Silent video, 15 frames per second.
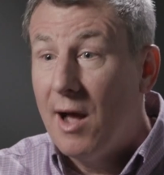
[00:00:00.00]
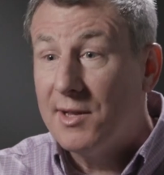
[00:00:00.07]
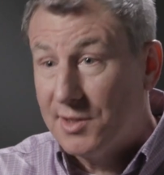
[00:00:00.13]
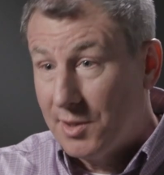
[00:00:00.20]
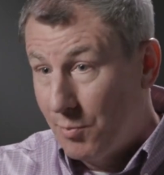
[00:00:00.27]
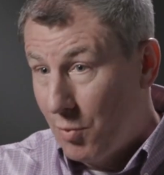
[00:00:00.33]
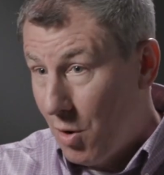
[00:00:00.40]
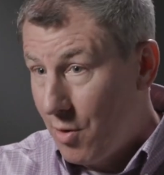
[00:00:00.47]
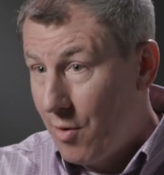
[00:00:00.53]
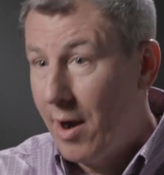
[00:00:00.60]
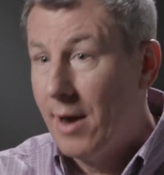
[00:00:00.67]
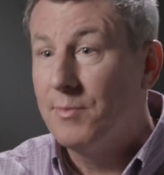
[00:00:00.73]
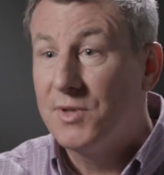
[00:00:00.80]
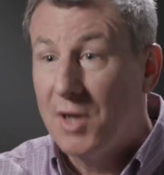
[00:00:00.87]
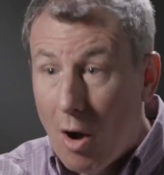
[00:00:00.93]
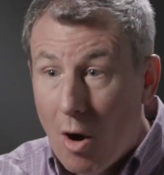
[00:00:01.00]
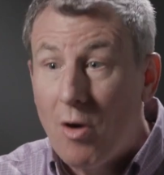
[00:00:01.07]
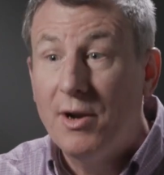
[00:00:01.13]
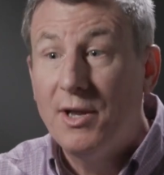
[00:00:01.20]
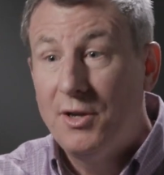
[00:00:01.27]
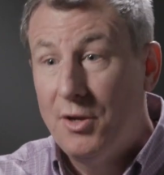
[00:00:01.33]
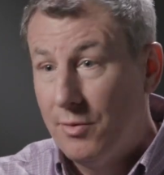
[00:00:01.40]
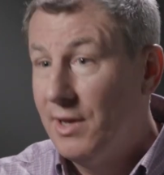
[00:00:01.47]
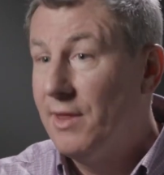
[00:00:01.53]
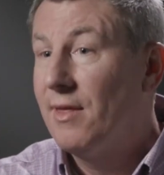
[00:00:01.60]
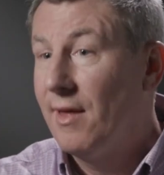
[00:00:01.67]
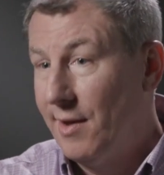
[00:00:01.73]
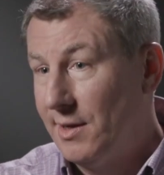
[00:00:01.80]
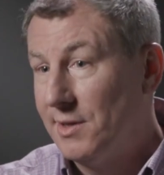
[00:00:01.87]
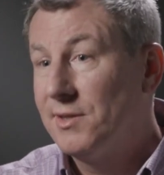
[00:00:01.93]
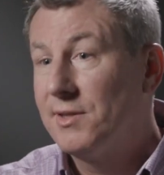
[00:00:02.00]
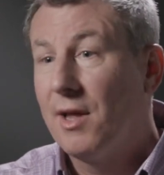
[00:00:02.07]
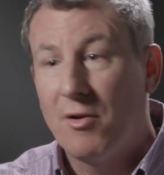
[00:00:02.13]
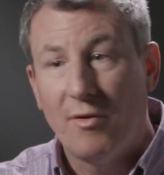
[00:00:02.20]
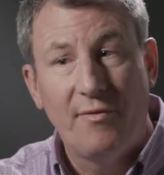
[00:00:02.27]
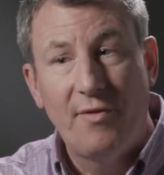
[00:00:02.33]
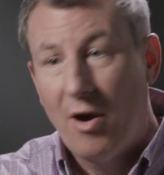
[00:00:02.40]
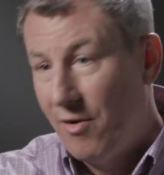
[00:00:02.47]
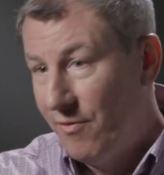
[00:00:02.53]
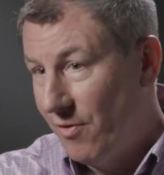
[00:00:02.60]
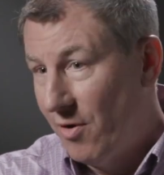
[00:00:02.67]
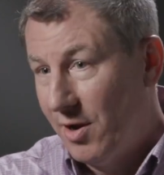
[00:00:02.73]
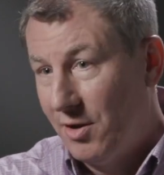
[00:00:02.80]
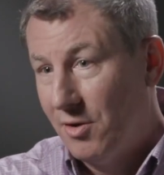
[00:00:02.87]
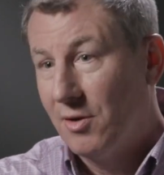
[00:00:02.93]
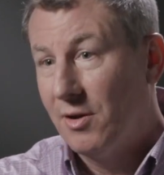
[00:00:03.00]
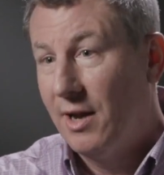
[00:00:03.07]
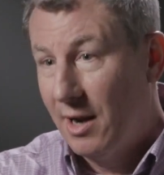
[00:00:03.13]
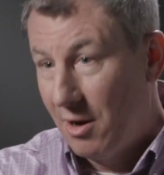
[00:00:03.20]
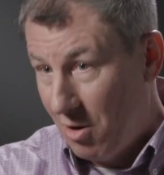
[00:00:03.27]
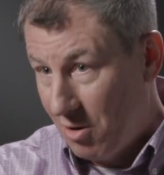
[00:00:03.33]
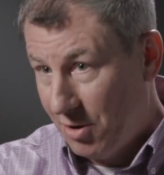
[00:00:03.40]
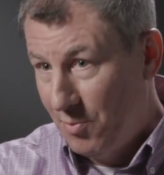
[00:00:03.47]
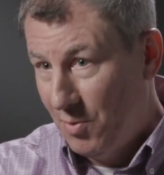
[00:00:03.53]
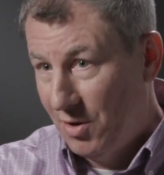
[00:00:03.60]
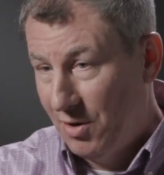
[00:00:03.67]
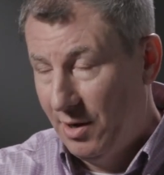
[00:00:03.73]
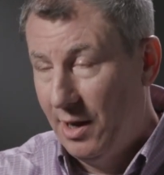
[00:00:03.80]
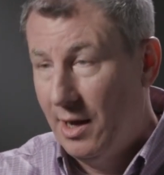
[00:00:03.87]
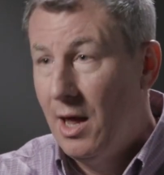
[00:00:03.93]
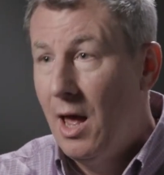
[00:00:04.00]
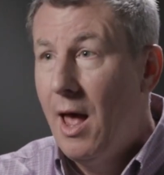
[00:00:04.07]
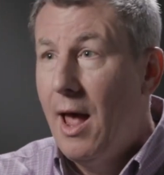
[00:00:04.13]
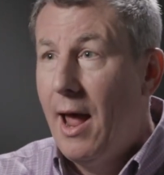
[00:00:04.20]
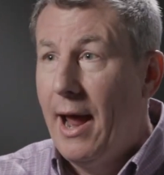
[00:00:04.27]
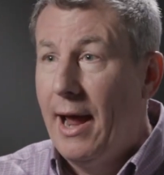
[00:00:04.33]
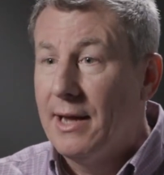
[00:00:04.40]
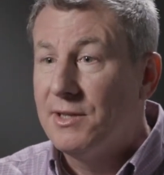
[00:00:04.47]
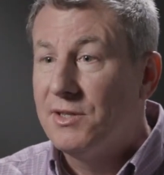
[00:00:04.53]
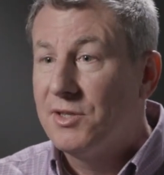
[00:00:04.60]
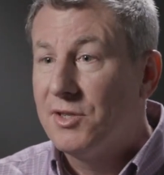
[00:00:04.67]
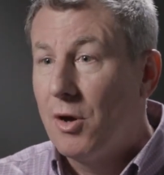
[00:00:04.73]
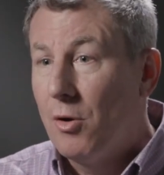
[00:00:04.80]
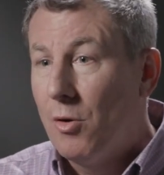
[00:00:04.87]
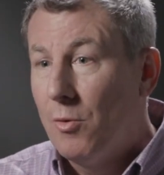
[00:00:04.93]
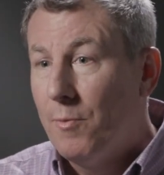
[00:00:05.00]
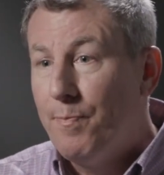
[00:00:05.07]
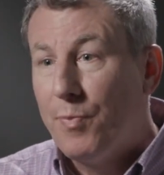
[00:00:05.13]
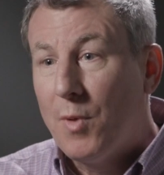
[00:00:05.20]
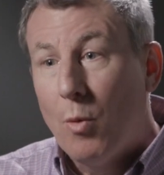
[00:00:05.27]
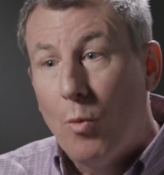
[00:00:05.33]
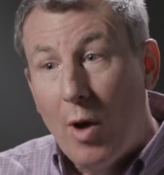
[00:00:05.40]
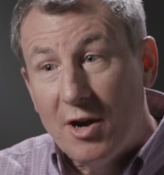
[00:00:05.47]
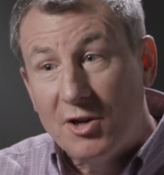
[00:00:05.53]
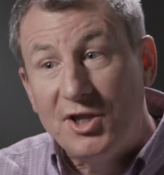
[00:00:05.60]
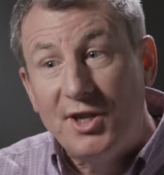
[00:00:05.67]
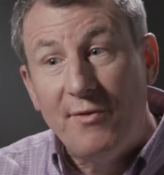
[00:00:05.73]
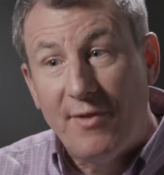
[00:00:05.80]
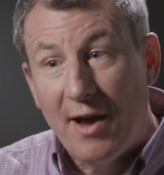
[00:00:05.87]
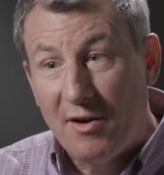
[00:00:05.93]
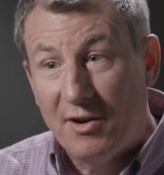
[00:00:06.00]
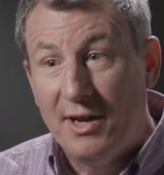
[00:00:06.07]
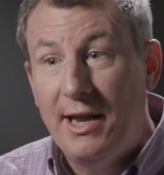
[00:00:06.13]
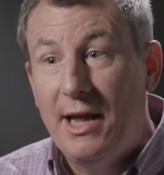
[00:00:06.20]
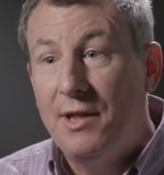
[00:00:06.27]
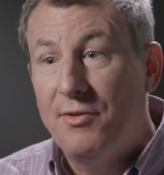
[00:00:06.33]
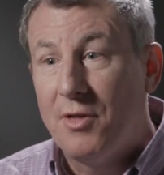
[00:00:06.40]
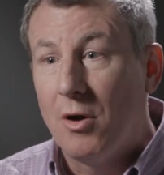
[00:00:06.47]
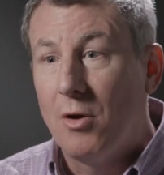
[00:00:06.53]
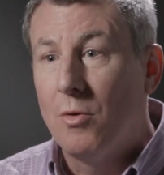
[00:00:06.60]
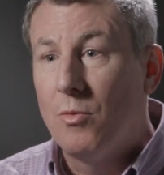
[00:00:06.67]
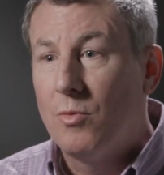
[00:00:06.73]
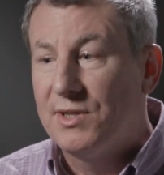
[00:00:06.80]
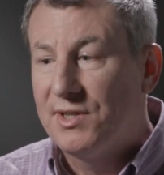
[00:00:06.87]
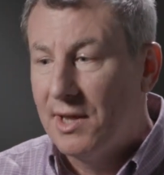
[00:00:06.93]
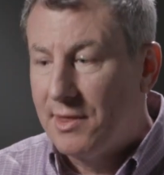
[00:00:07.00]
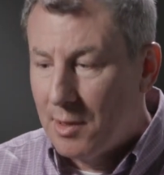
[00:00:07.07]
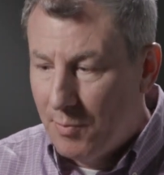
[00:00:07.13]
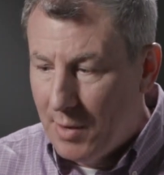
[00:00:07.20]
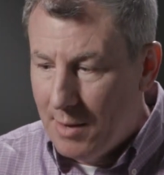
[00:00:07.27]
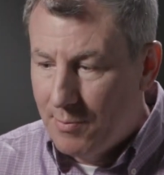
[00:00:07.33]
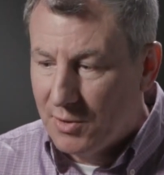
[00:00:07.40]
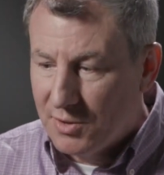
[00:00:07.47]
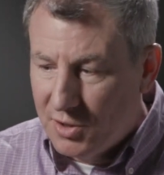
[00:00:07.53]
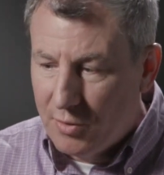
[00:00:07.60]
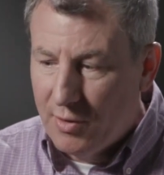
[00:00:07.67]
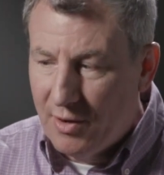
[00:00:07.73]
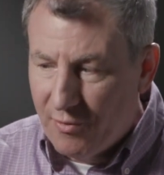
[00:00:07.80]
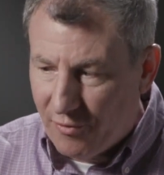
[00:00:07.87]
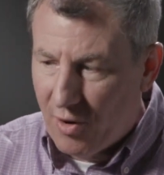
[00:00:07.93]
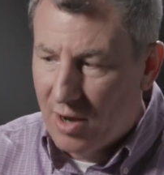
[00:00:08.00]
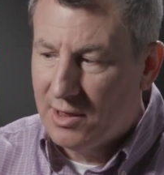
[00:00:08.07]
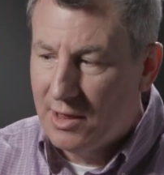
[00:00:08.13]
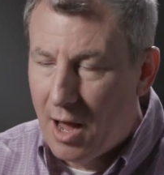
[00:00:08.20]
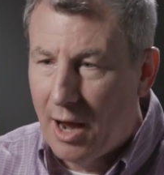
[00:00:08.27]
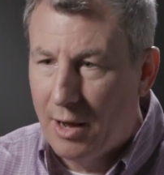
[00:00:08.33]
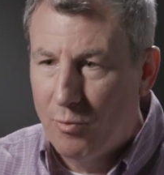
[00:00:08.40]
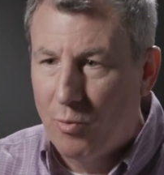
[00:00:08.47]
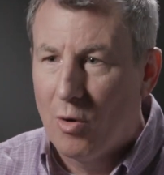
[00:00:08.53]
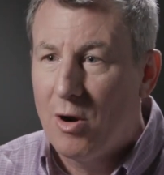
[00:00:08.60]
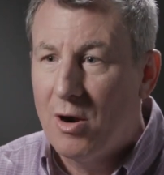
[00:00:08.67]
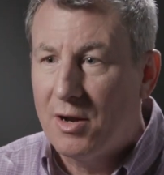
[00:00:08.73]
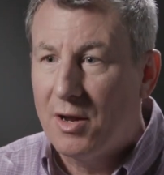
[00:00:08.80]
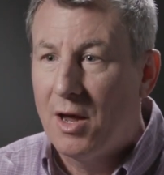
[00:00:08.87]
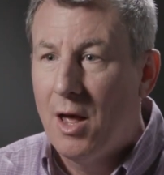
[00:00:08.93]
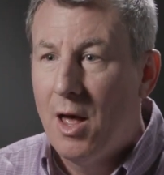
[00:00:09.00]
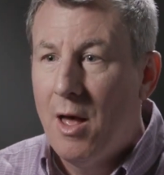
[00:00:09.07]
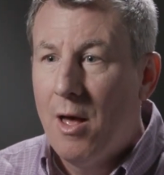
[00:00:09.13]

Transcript: lots of programs already doing things that are very, very good in our community. And so where she found a need though was that the people doing frontline work